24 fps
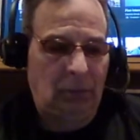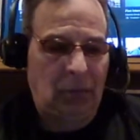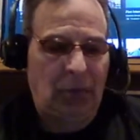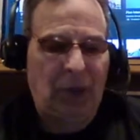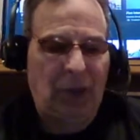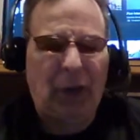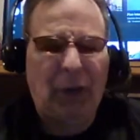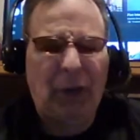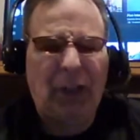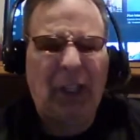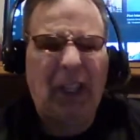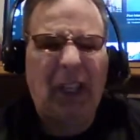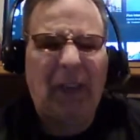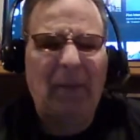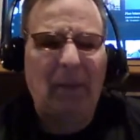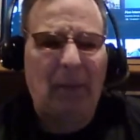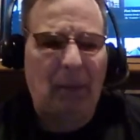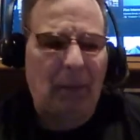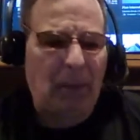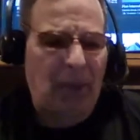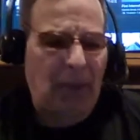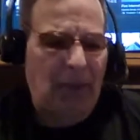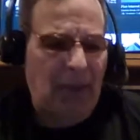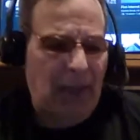So they already gave
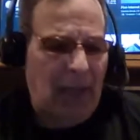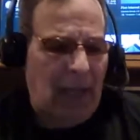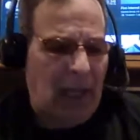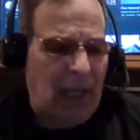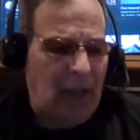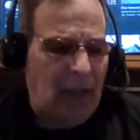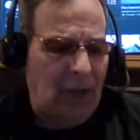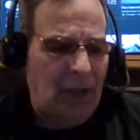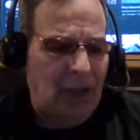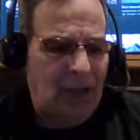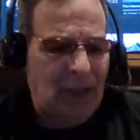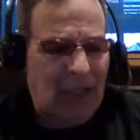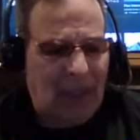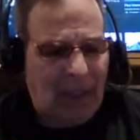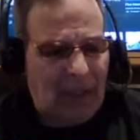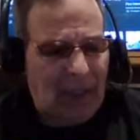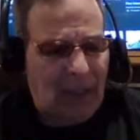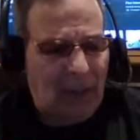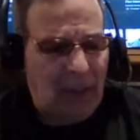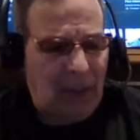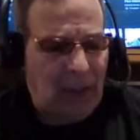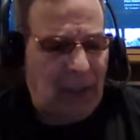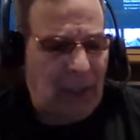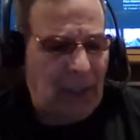him $1 billion. Now
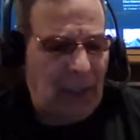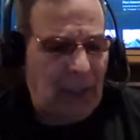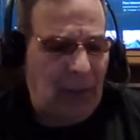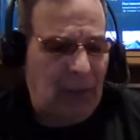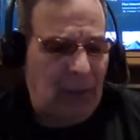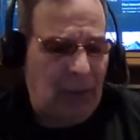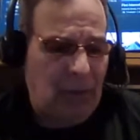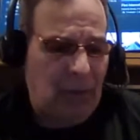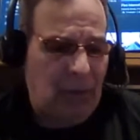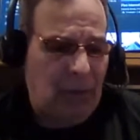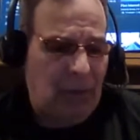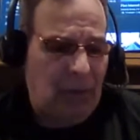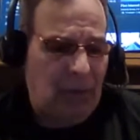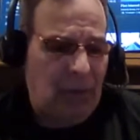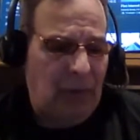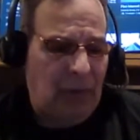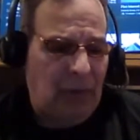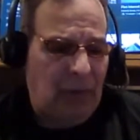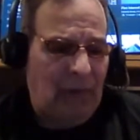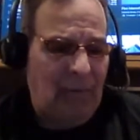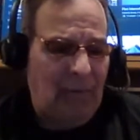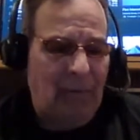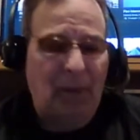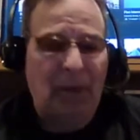they want to give him
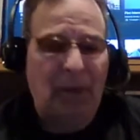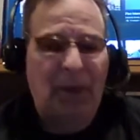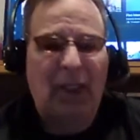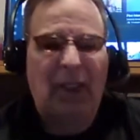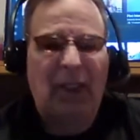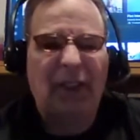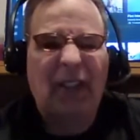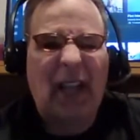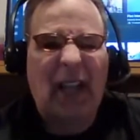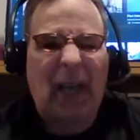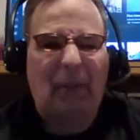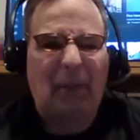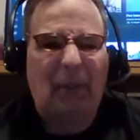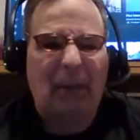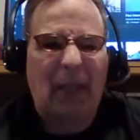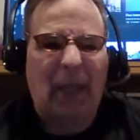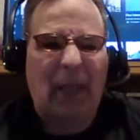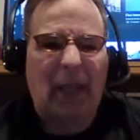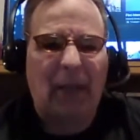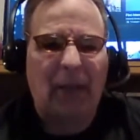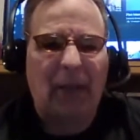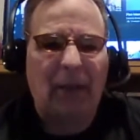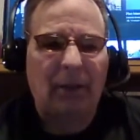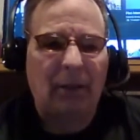$25 million on top of
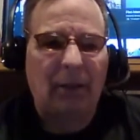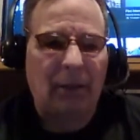that.